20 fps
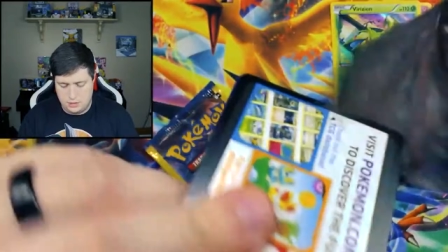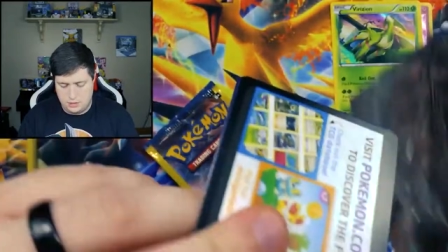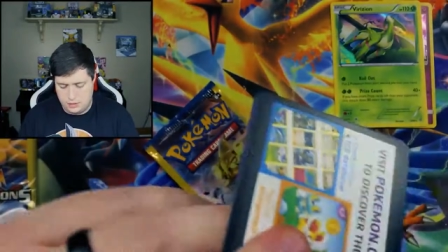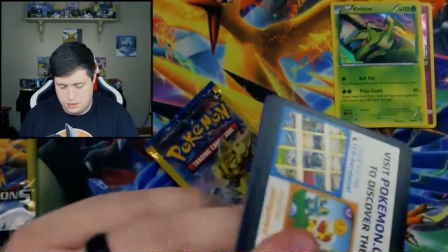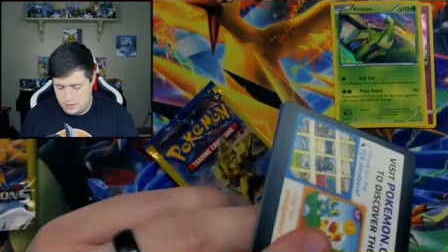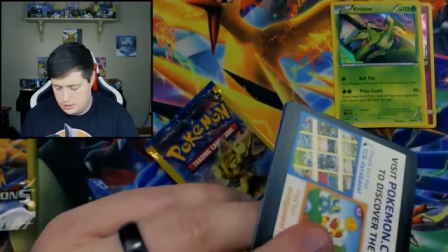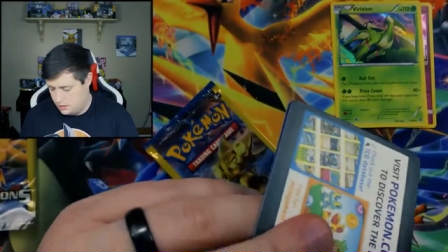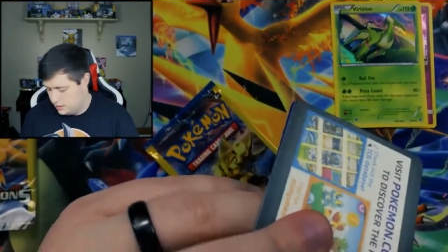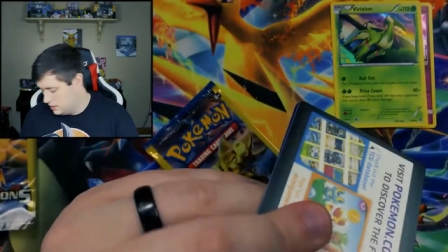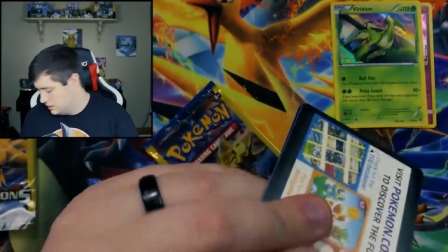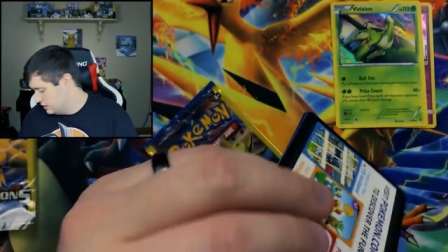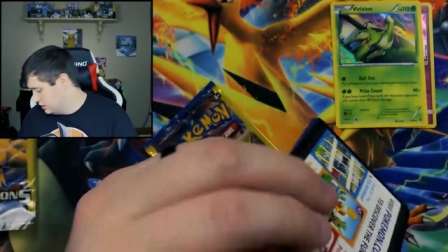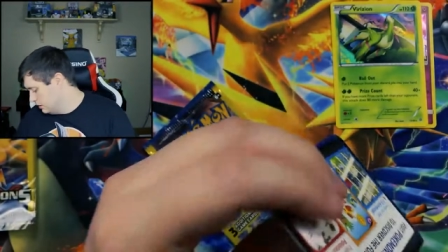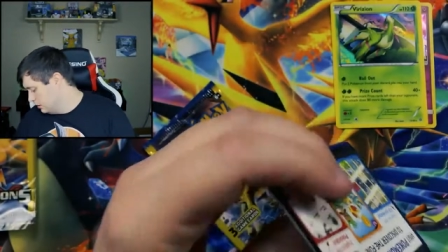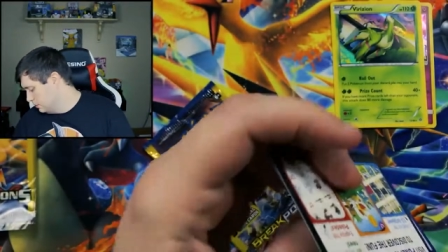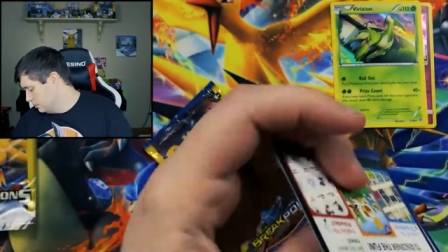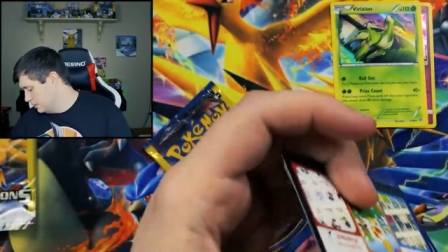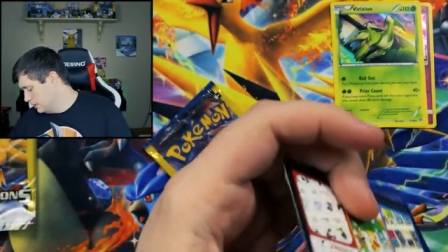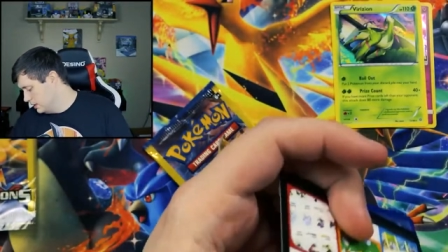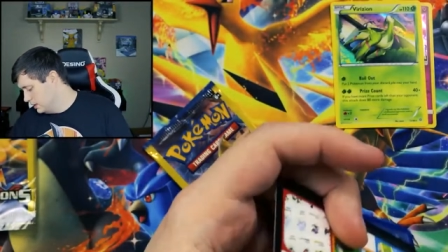Let's get this
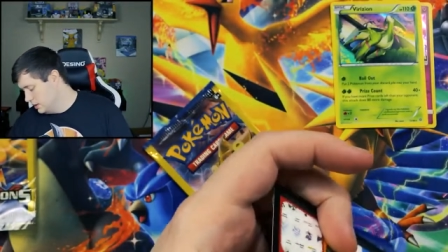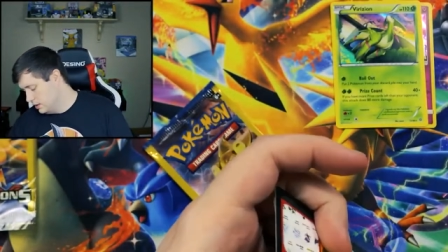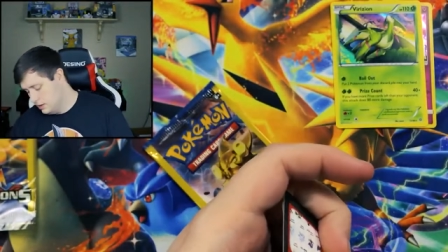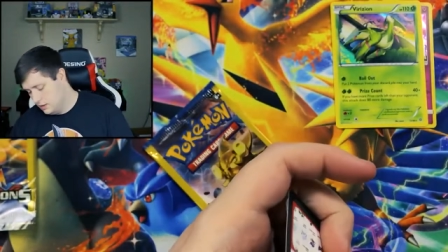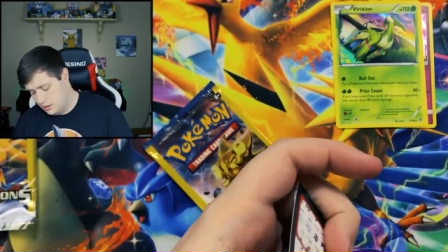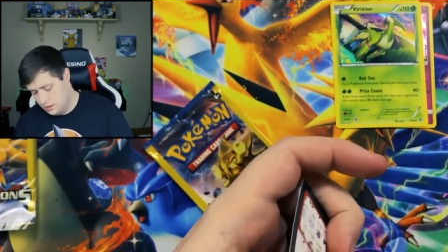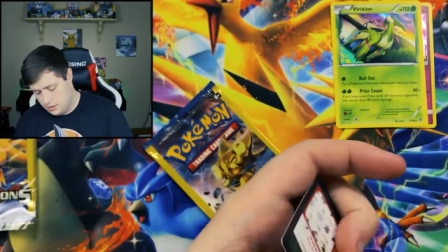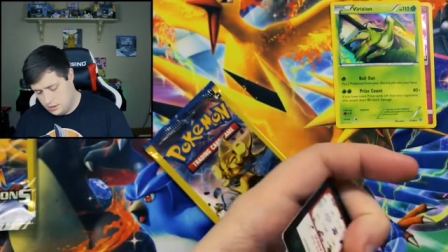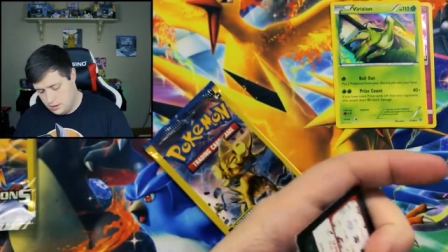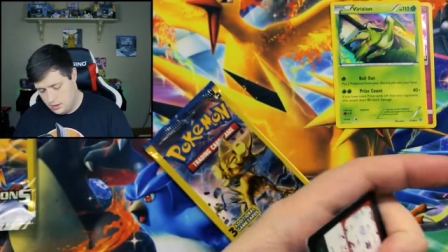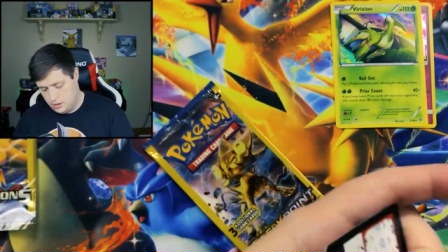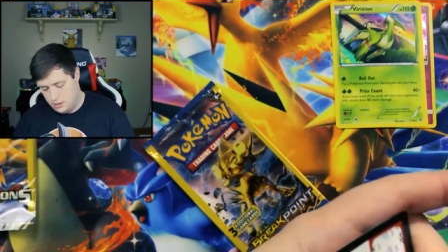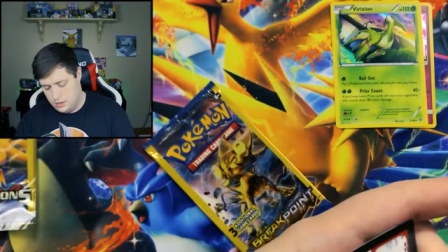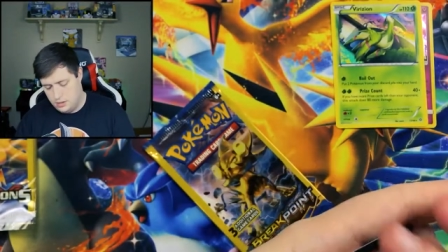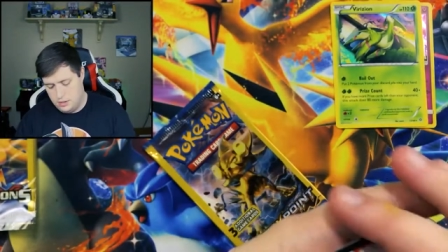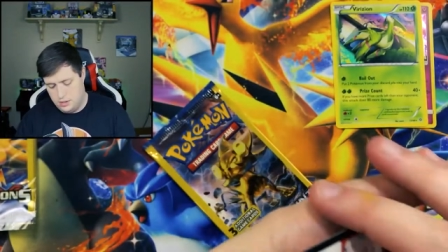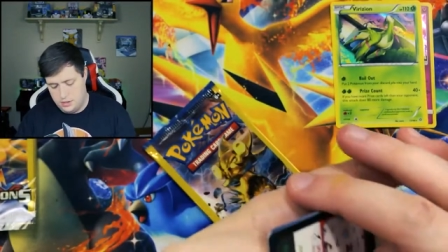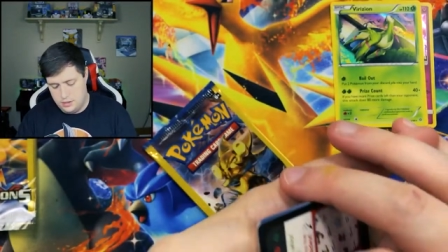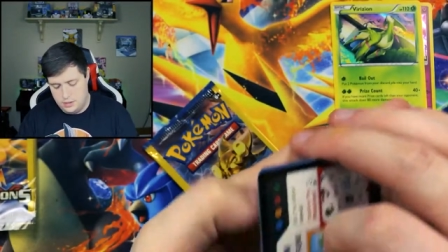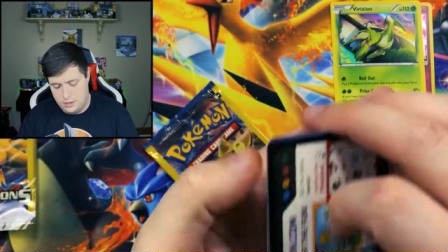open here.
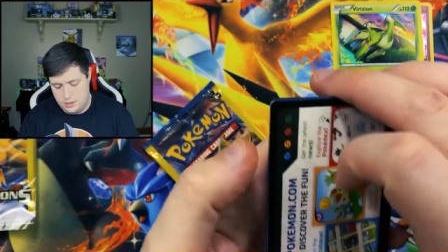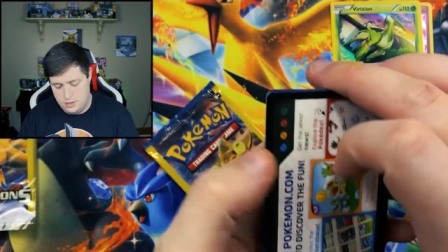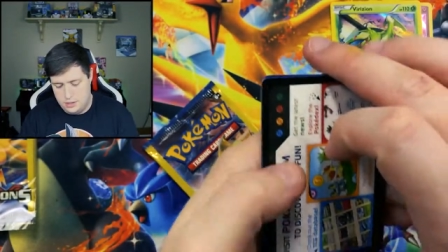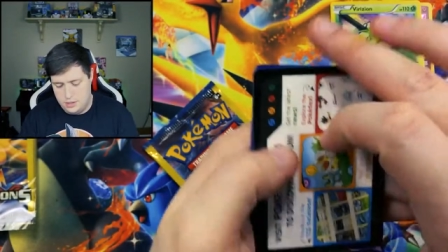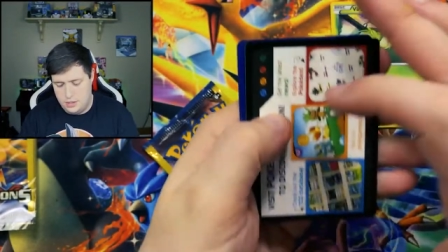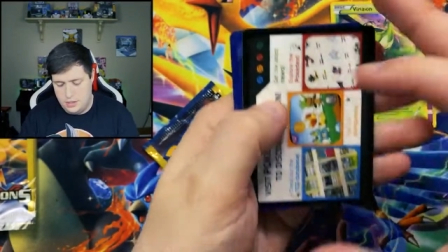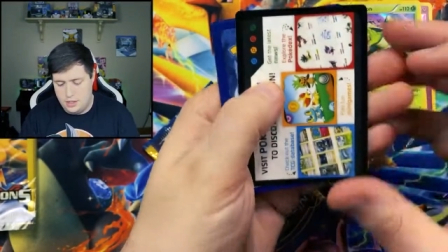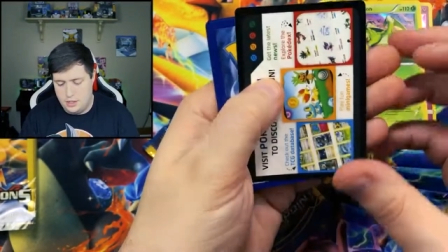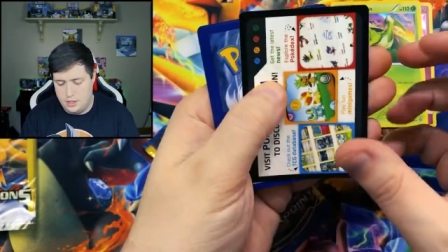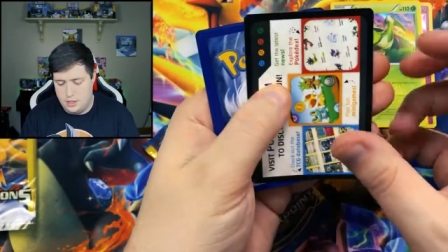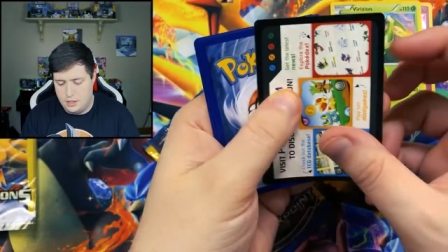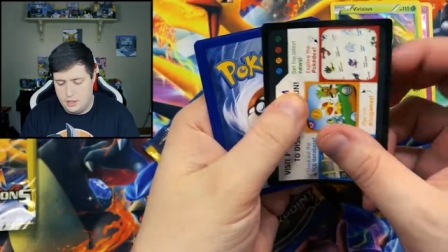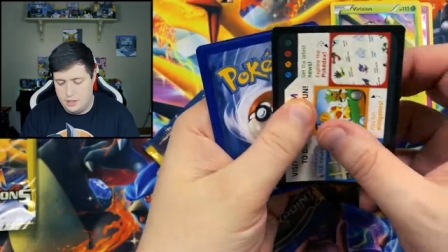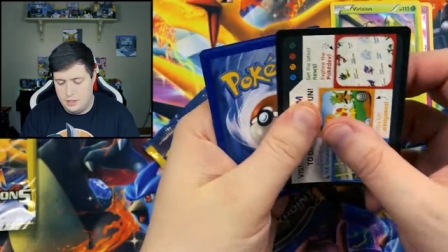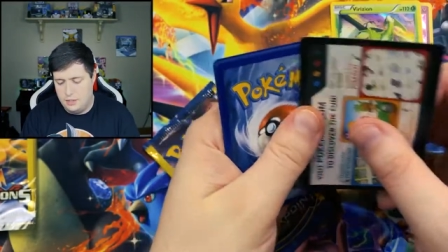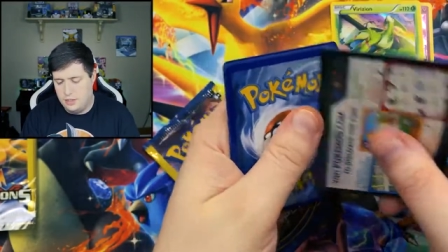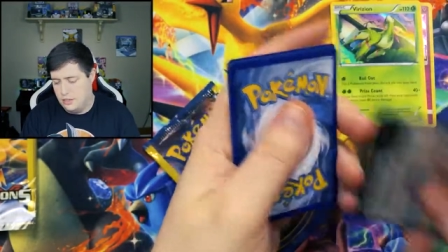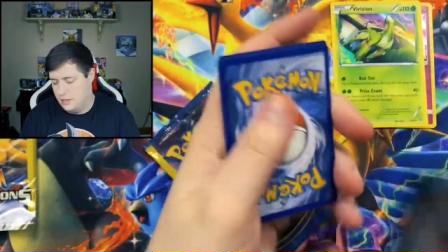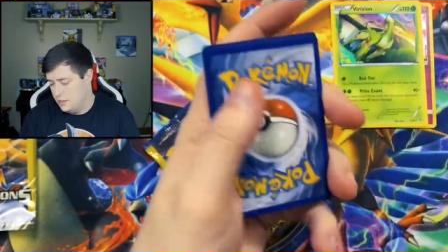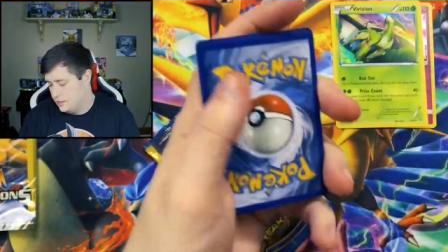
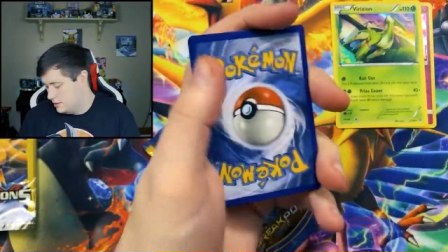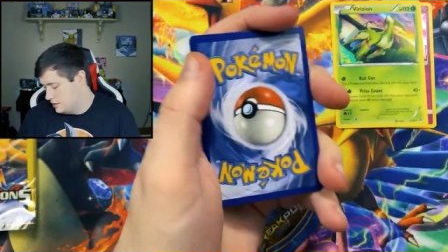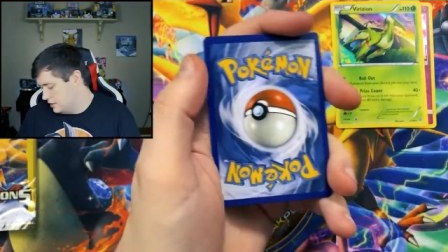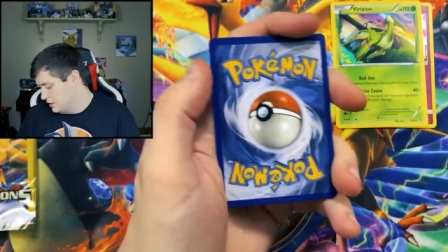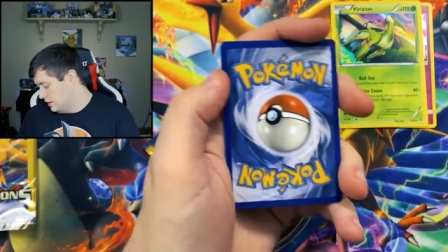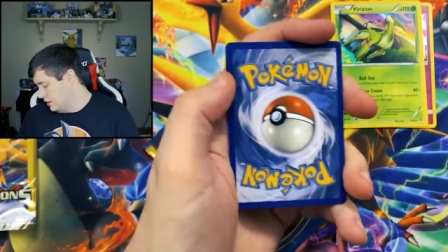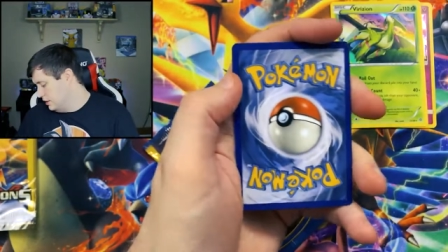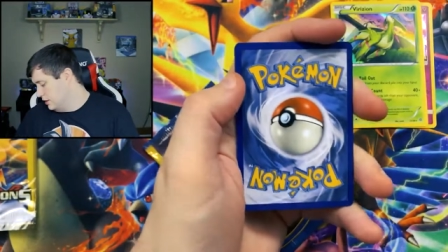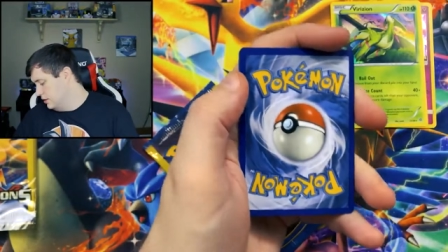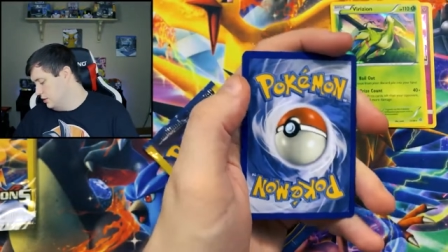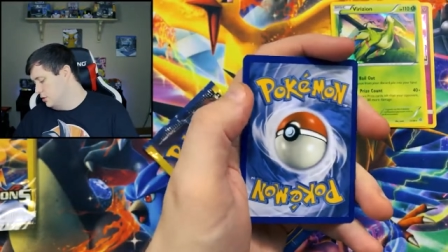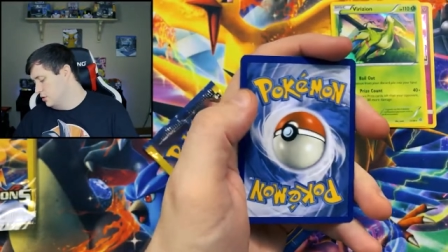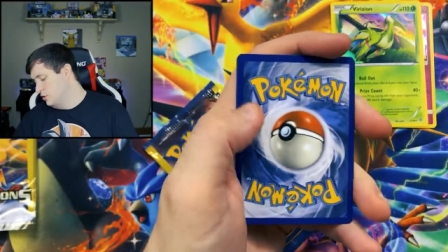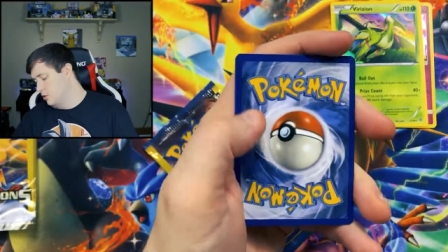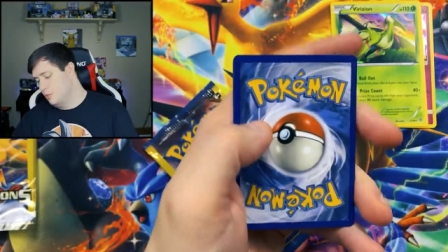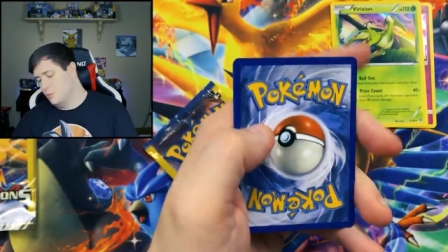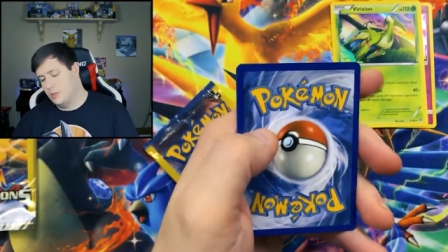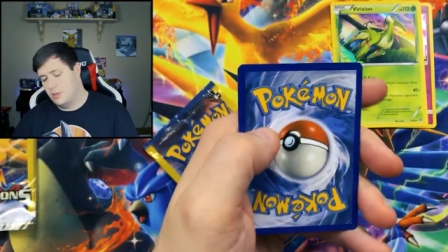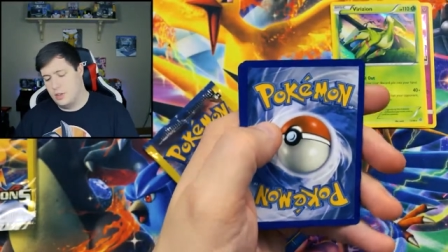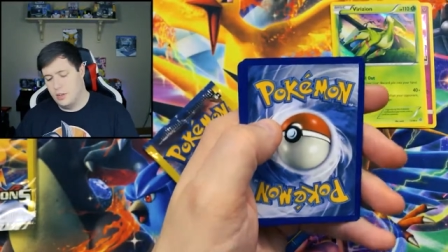Alright, let's not do the
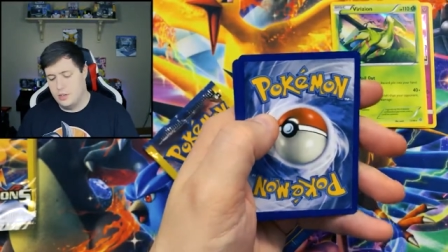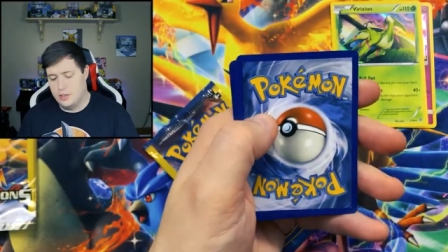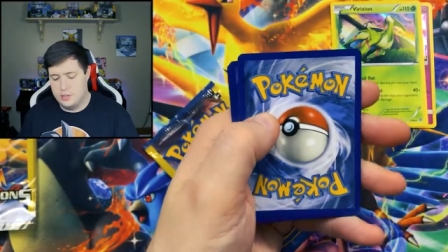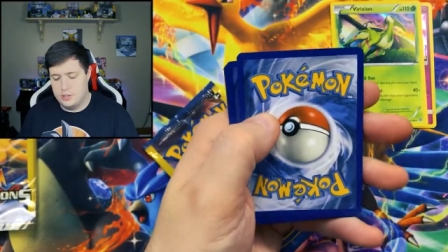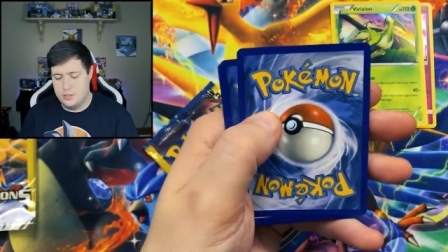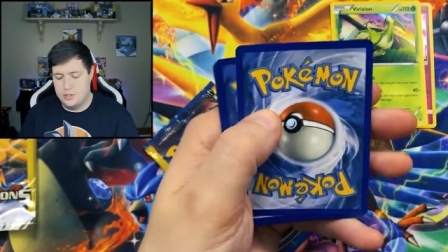normal card